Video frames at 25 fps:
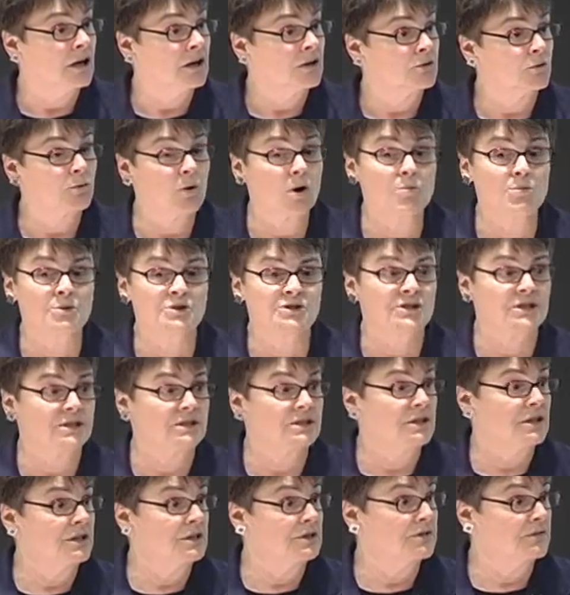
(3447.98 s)
The Romans
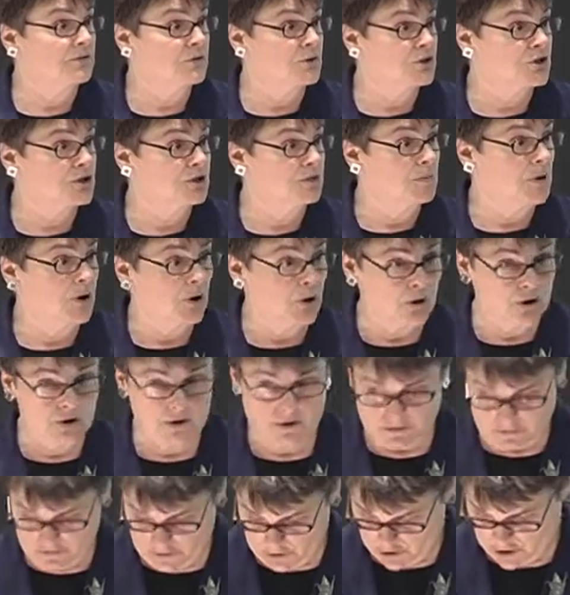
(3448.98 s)
didn't need the Virgin Mary or
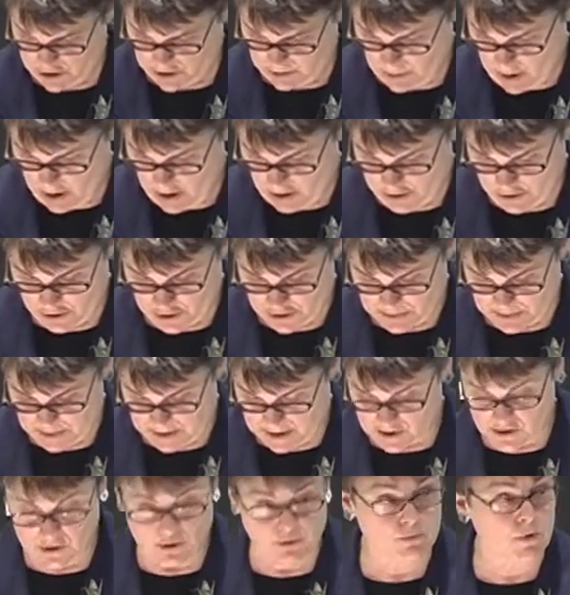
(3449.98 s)
the Virgin Martyrs
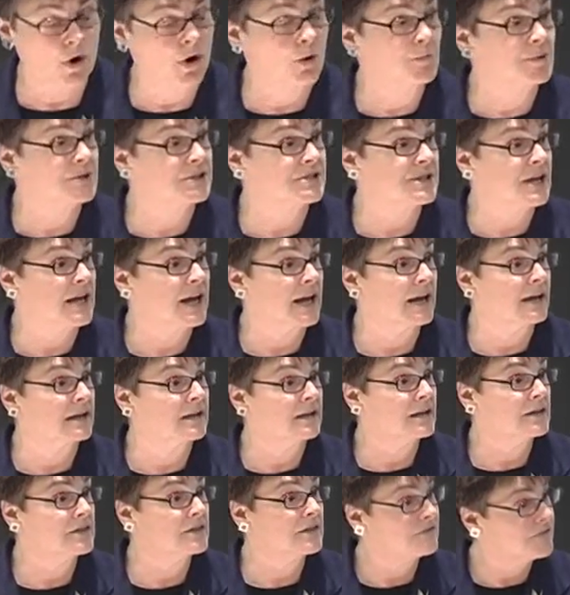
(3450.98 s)
because the Romans had
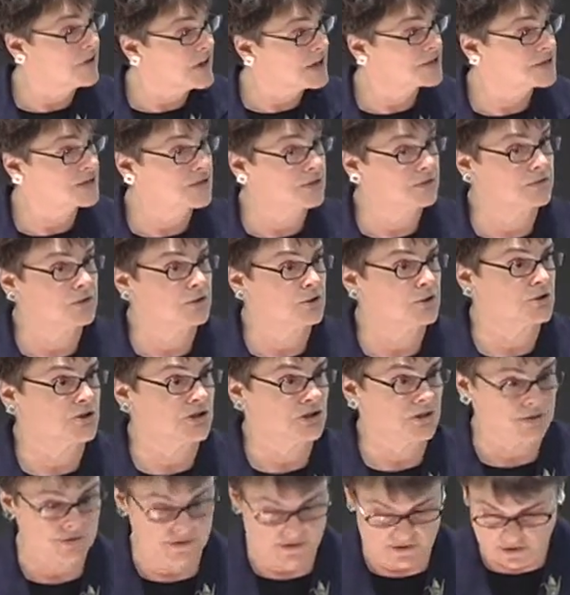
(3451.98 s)
the Vestal
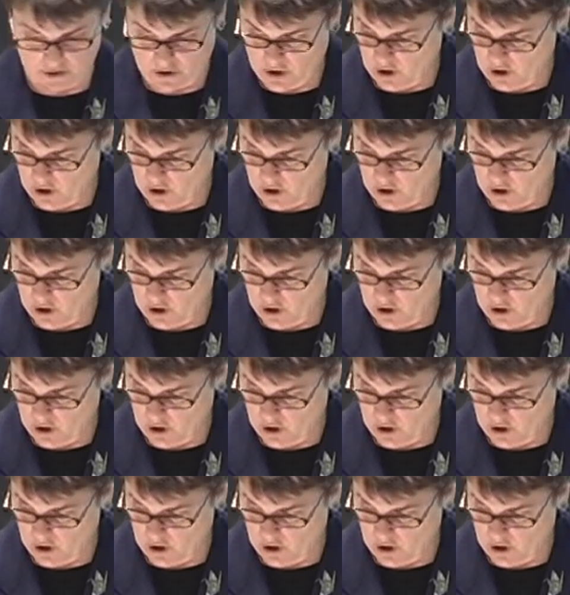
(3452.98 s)
Virgins